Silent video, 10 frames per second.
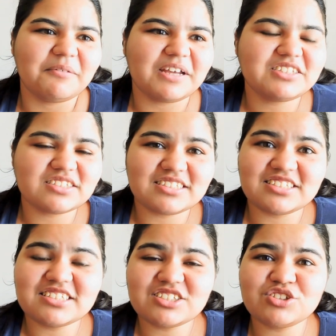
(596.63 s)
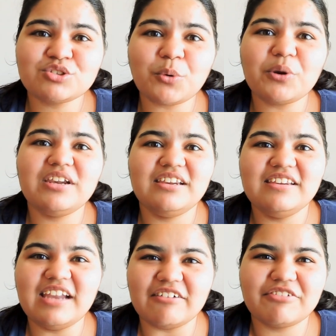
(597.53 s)
It's just so
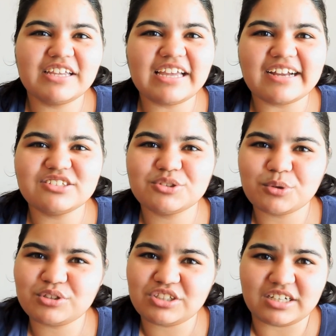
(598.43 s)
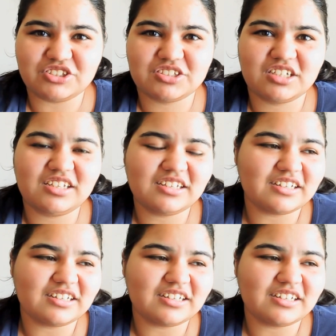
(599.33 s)
loving and so touching.